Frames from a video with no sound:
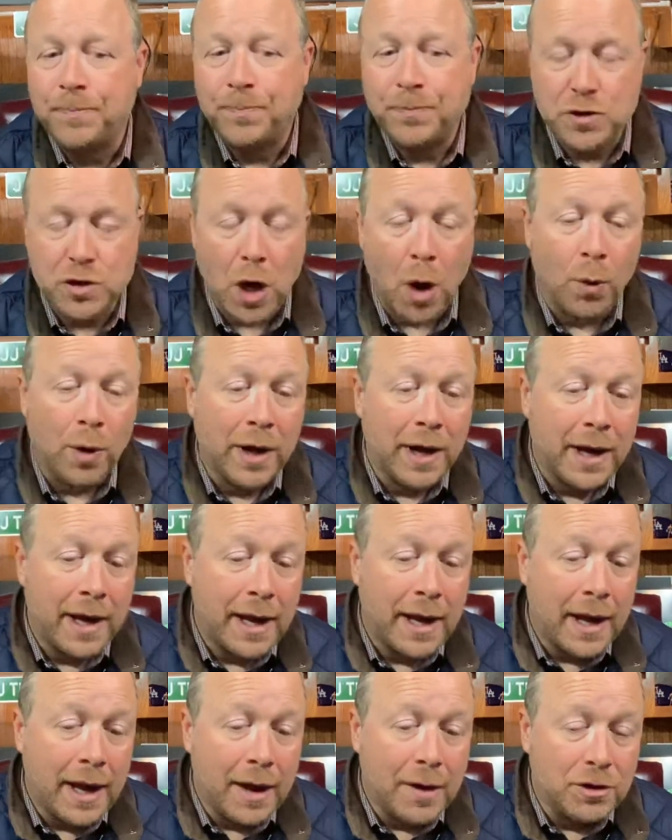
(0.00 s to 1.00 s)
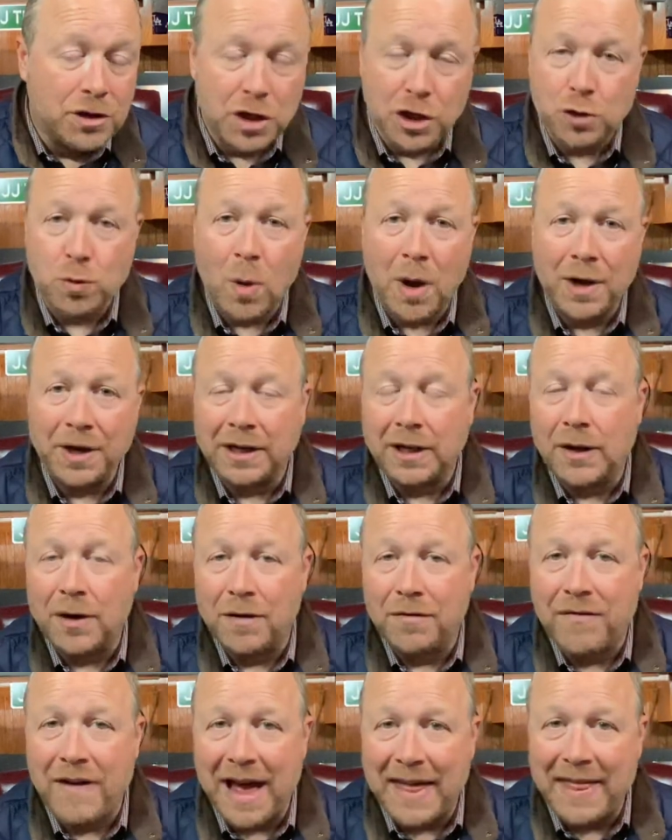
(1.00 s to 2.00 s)
So, just wanted to
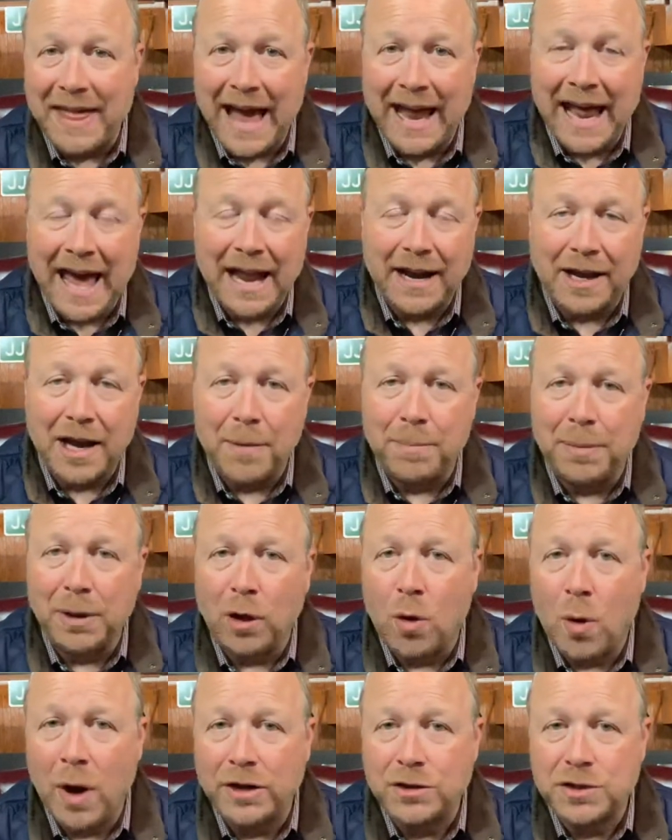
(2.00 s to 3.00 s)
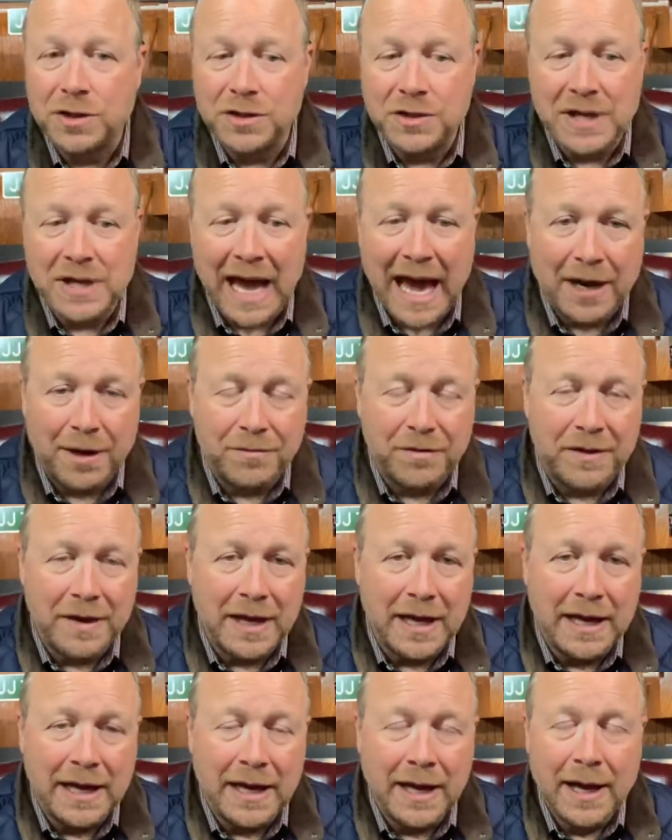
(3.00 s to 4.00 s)
clarify that. Had a couple of questions out of
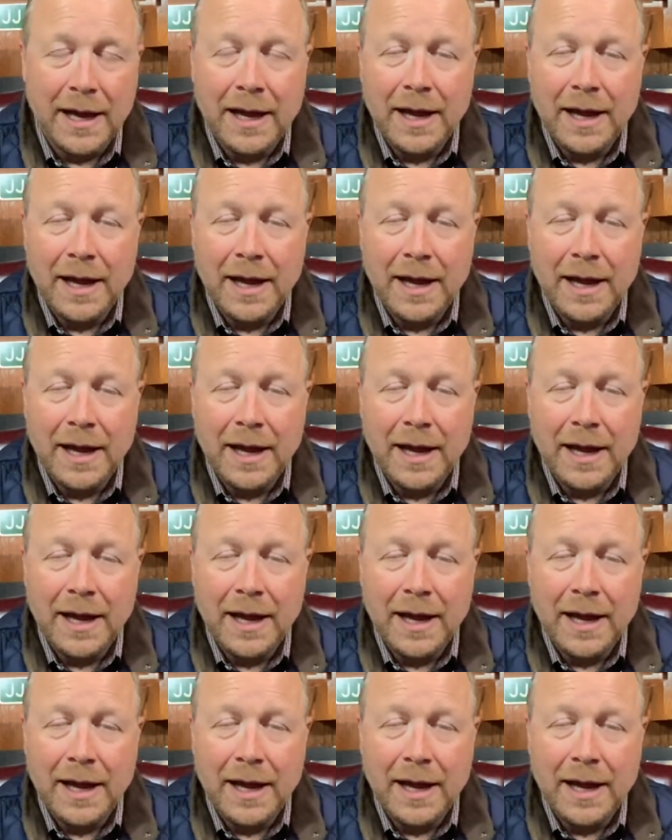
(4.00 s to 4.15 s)
the